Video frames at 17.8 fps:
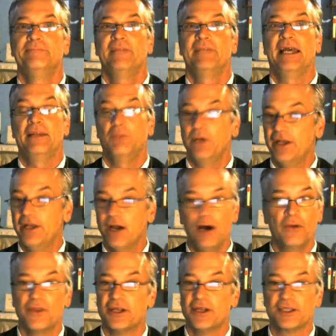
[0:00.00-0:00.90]
And we
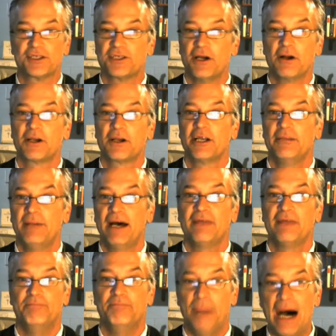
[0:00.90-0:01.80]
know that it's talking
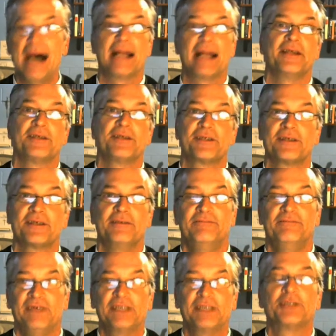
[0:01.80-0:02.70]
about bodies,
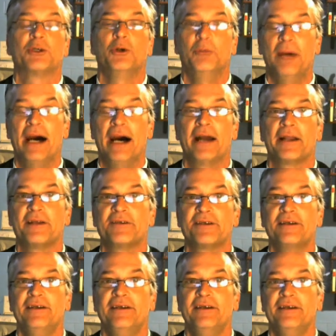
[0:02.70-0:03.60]
physical bodies.